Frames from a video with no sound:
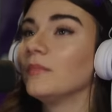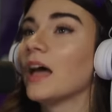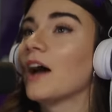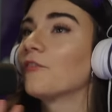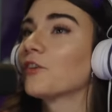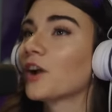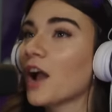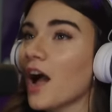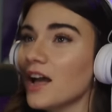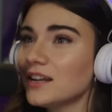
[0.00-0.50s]
Now,
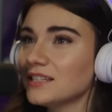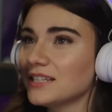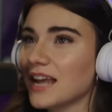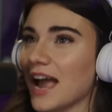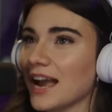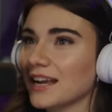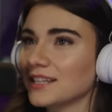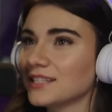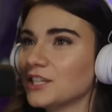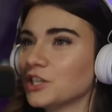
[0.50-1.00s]
for
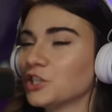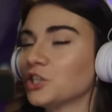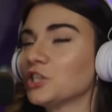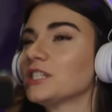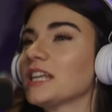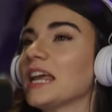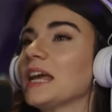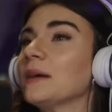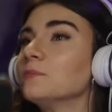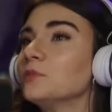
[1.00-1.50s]
context,
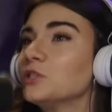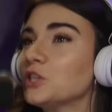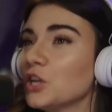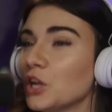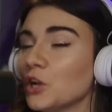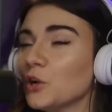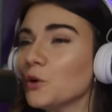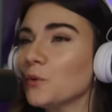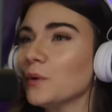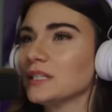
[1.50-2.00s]
Shazam
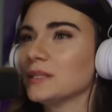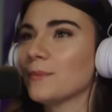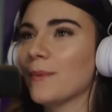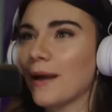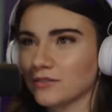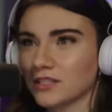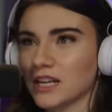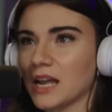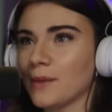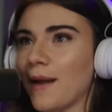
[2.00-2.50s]
2 is
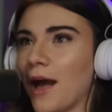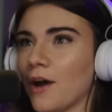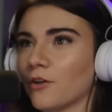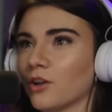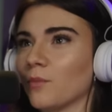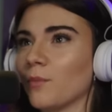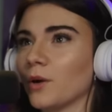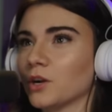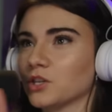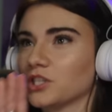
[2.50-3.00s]
about to come out
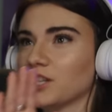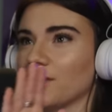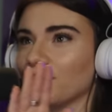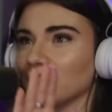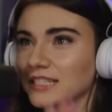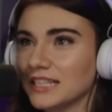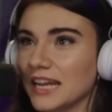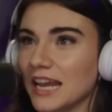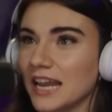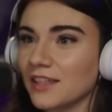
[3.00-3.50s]
on March
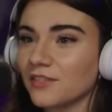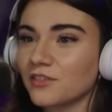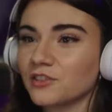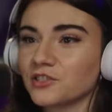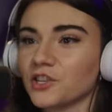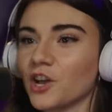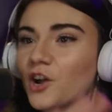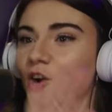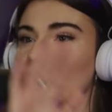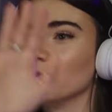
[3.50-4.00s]
17th,
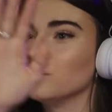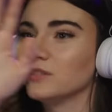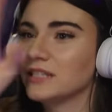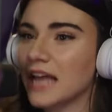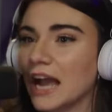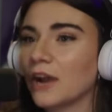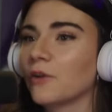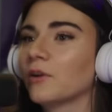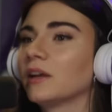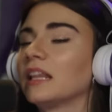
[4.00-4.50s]
so
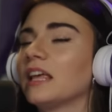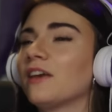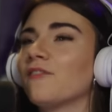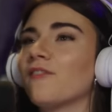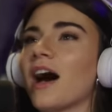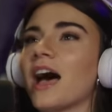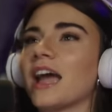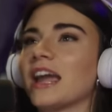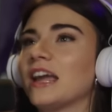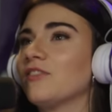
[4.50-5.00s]
Zachary
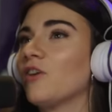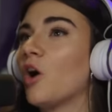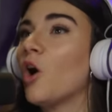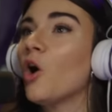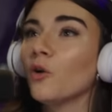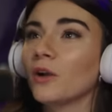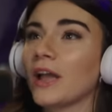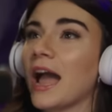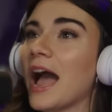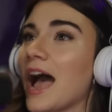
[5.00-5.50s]
Levi and the
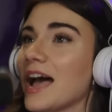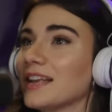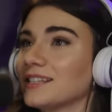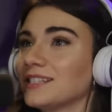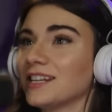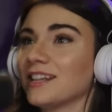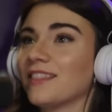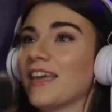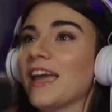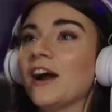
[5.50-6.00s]
whole
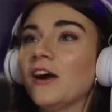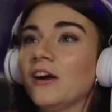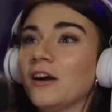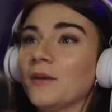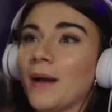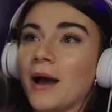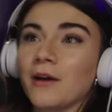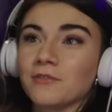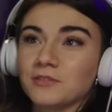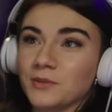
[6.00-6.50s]
cast, they are
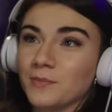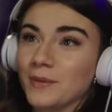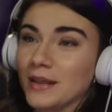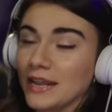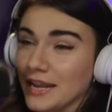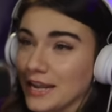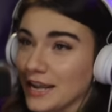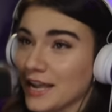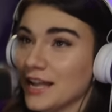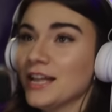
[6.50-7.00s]
about to
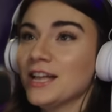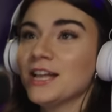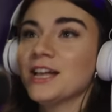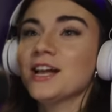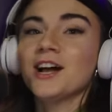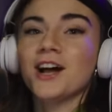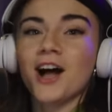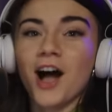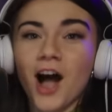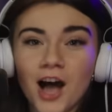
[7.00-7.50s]
be
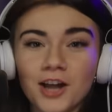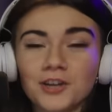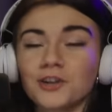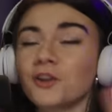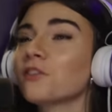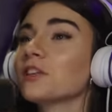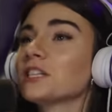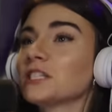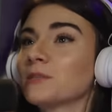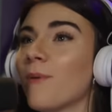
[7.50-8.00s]

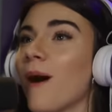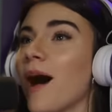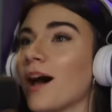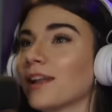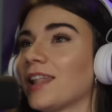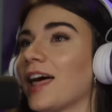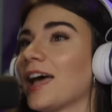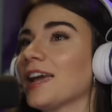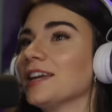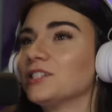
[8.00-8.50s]
under the
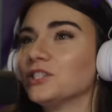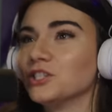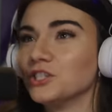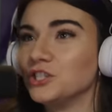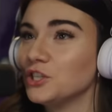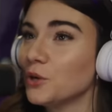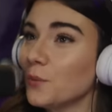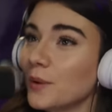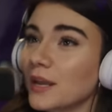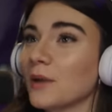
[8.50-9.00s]
spotlight,
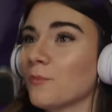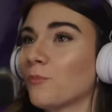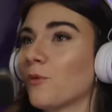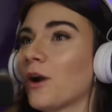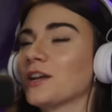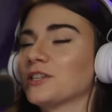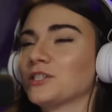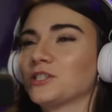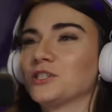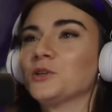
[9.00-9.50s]
doing a
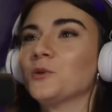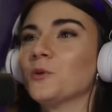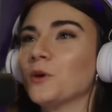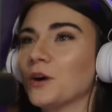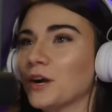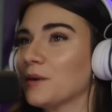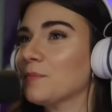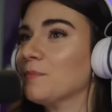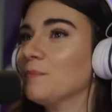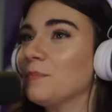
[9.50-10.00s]
press
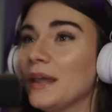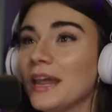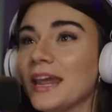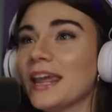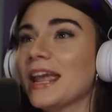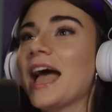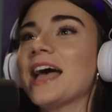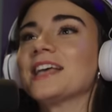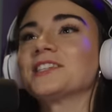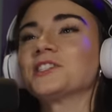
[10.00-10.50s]
tour,
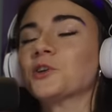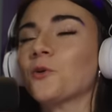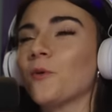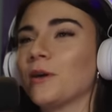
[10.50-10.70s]
being asked